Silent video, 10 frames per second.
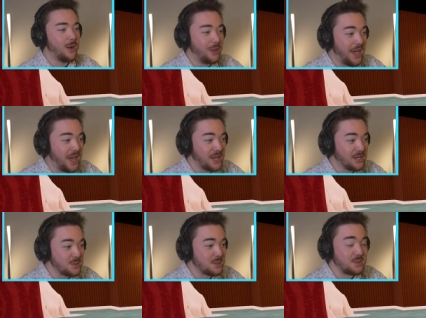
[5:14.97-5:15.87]
Okay,
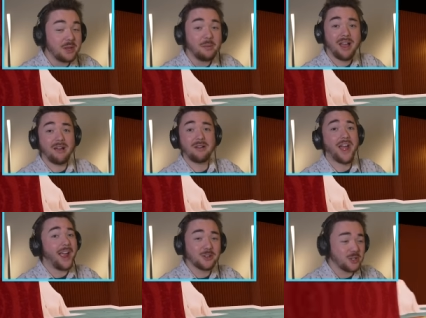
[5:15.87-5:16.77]
so somehow
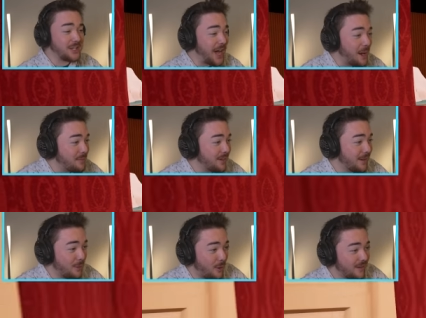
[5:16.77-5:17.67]
I actually got him to
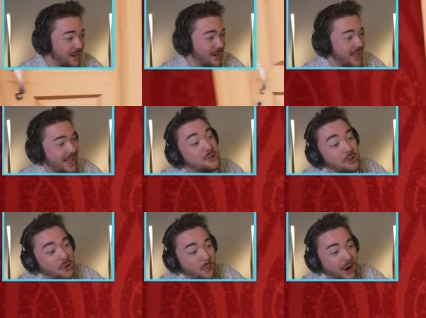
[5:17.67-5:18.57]
come over.
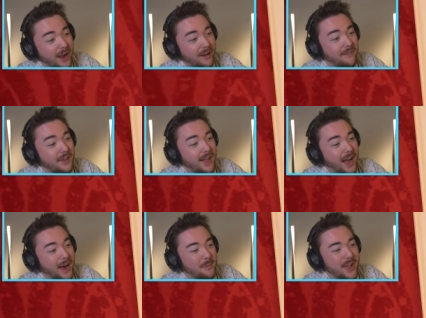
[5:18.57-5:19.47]
Took a while.
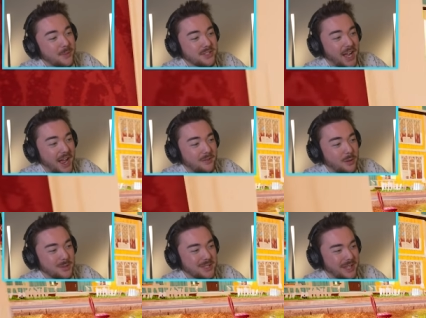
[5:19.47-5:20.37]
It was kind of
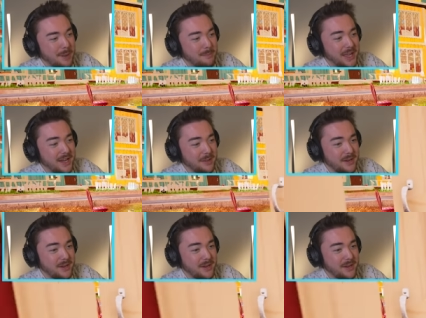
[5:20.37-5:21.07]
almost like I baited him